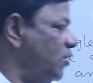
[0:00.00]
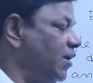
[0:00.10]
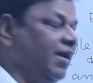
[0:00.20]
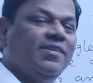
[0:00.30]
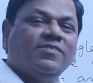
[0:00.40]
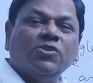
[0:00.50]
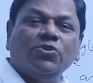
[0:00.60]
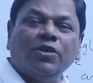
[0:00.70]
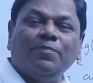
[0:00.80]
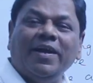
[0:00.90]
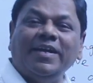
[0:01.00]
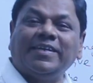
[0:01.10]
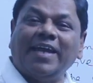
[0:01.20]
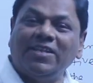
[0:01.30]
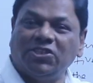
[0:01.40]
It is denoted by
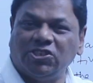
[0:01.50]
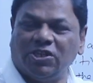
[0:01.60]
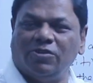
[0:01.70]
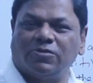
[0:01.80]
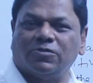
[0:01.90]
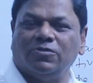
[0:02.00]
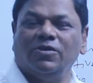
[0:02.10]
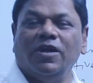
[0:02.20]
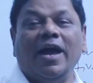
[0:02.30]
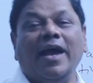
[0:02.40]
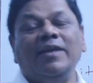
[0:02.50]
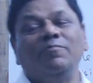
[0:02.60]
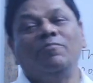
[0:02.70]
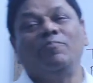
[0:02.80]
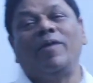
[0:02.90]
tan theta also
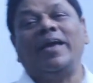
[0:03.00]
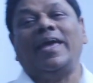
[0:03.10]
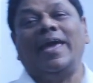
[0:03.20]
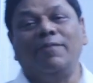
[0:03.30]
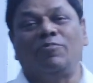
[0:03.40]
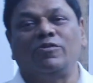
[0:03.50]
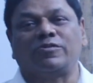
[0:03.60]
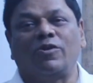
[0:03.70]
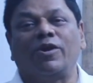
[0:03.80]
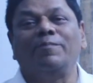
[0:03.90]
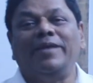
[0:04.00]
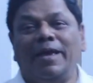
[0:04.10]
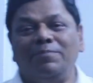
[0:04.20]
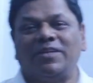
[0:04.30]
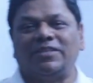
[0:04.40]
and by m also. A lot of
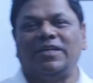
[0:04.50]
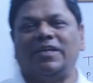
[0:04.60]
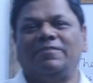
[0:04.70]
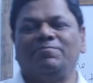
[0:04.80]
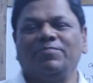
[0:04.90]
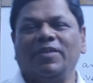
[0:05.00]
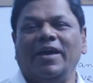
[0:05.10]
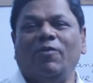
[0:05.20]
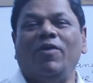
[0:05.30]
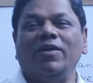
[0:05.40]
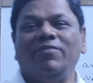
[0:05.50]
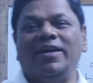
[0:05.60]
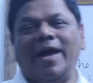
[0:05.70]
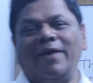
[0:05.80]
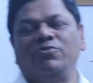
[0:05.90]
names are there. One
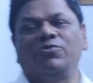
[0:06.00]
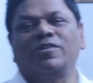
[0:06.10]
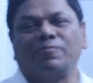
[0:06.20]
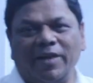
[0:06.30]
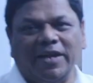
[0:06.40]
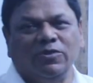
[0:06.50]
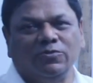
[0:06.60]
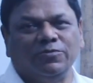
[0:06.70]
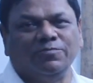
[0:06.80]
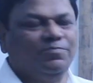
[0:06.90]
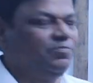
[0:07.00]
I have to explain you.